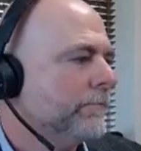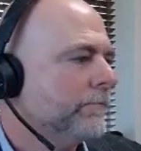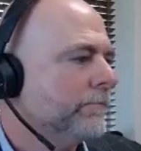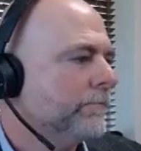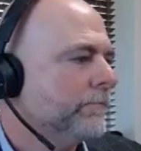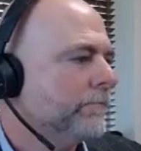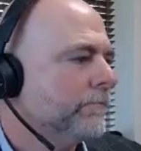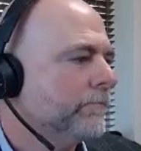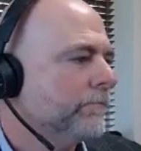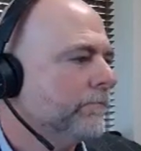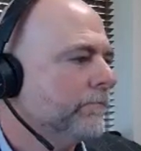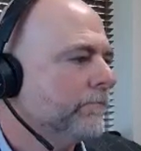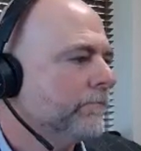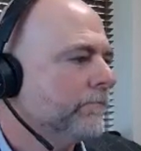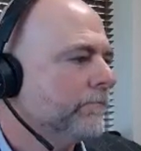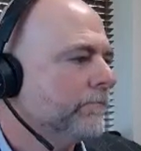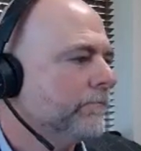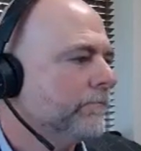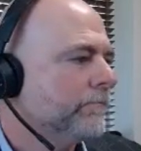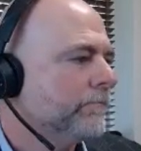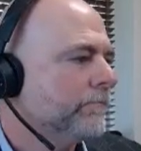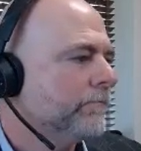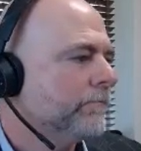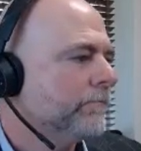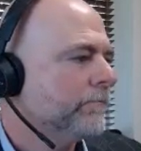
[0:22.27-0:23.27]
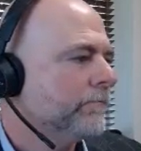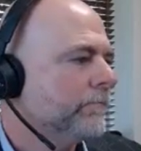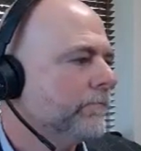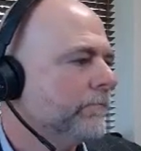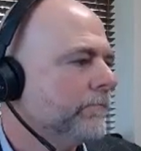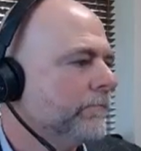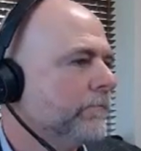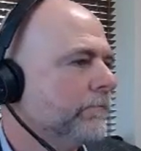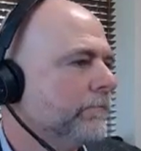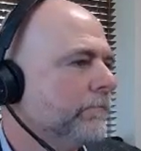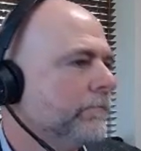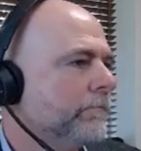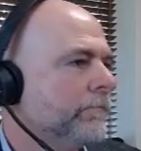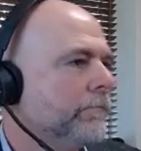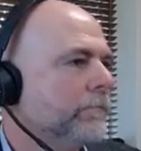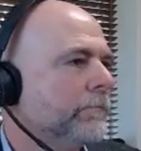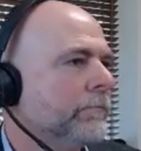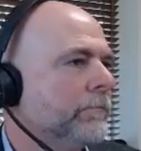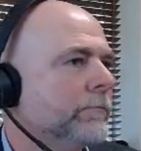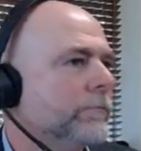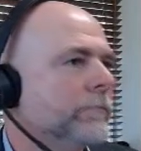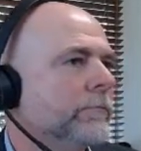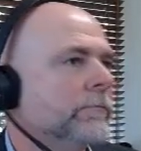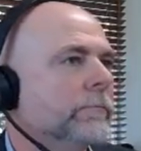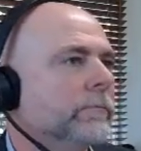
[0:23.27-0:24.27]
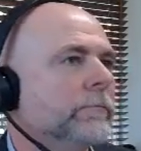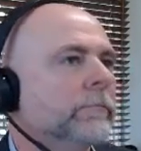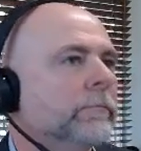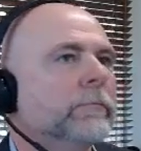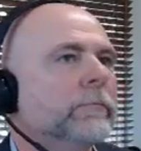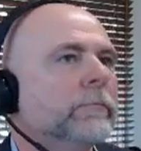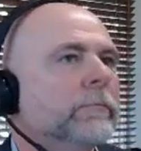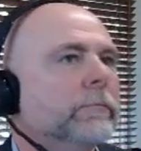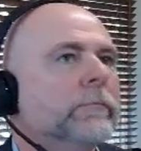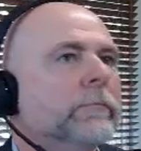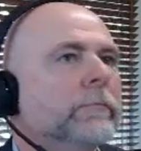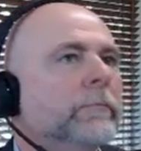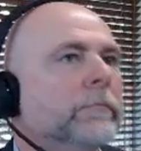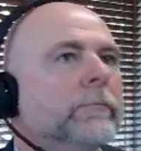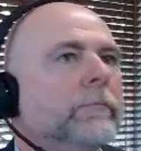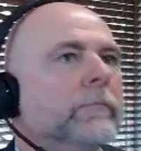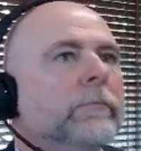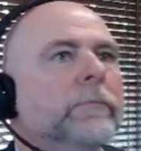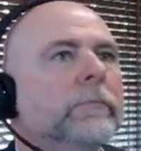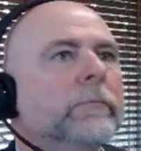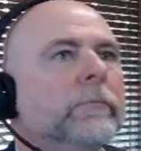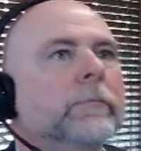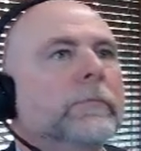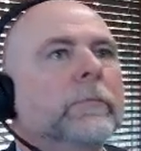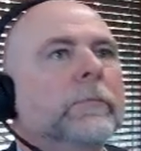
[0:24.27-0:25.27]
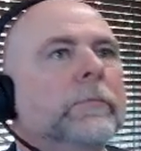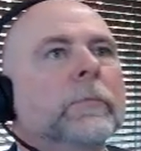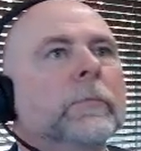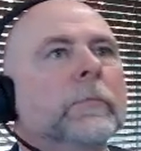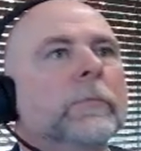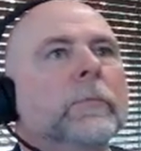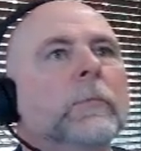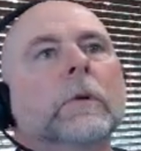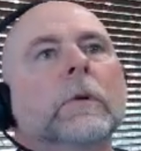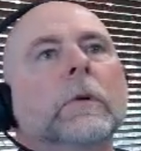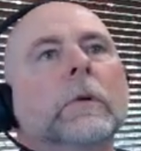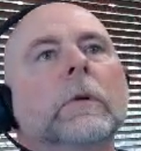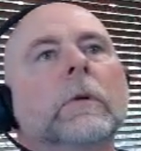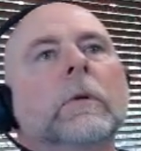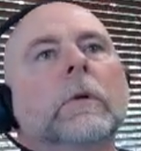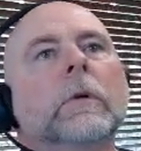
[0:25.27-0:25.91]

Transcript: Nothing is said.